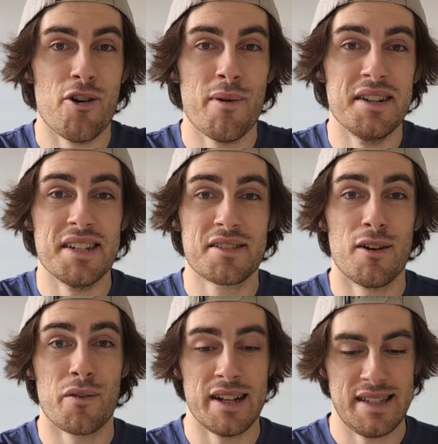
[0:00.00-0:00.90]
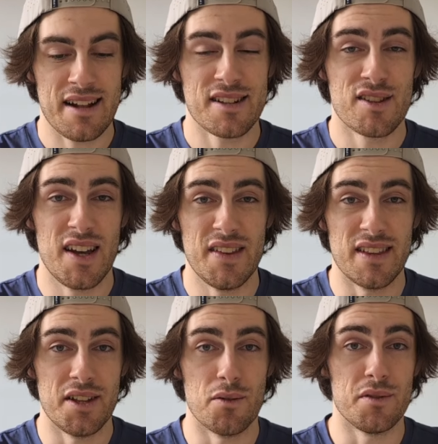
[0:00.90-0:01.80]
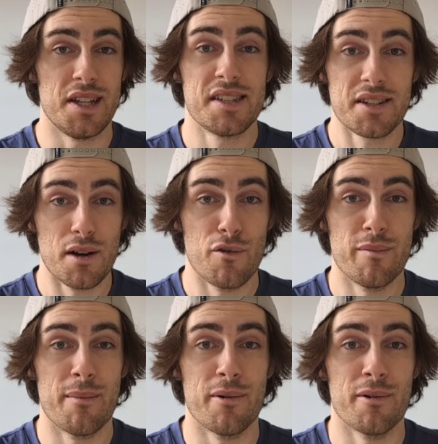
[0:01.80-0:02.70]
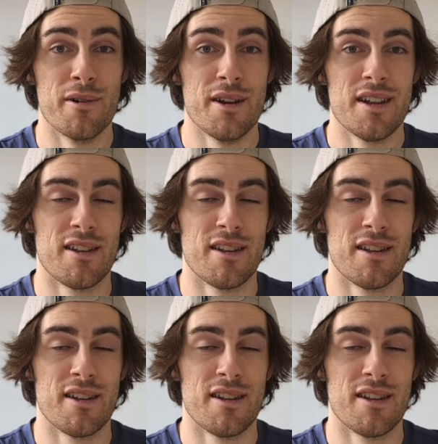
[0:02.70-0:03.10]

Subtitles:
I know when disc golf gets outside the little disc golf bubble,